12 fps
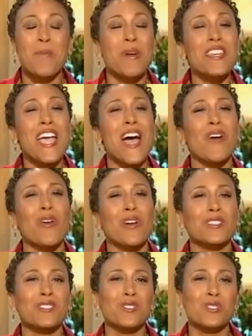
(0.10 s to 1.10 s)
But now, our
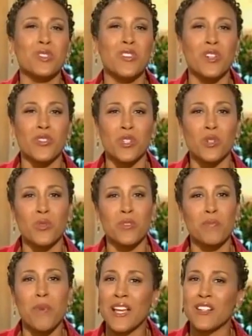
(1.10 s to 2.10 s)
exclusive interview
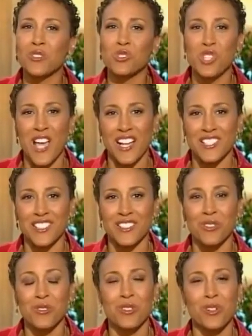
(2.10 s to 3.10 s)
with Michael Jackson,
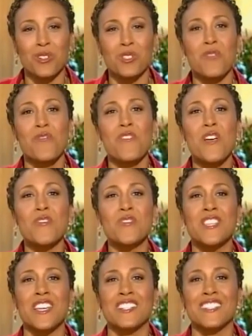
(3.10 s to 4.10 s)
who turns
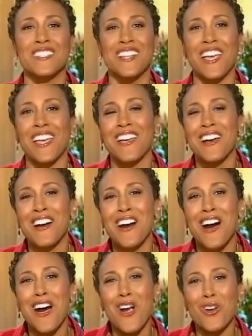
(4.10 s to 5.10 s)
50 today.
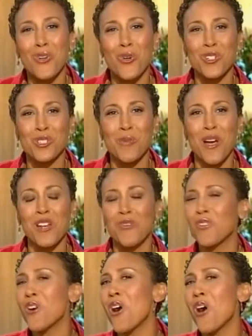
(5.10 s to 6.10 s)
Our correspondent
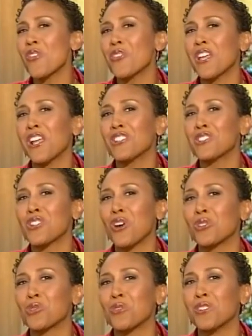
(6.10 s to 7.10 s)
for all things
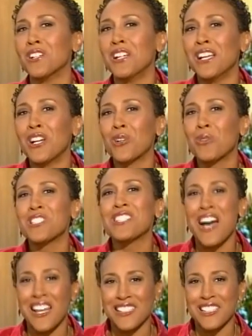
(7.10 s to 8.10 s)
cultural, Chris
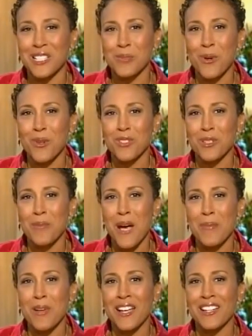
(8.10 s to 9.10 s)
Connelly, spoke to the
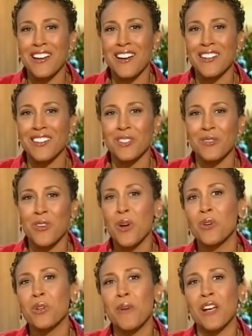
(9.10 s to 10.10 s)
pop icon on the
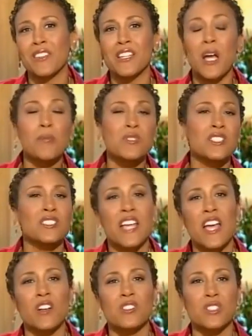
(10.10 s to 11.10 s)
phone about the ups and
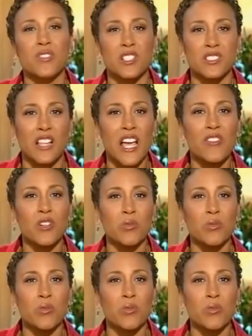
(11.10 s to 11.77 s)
downs of his life,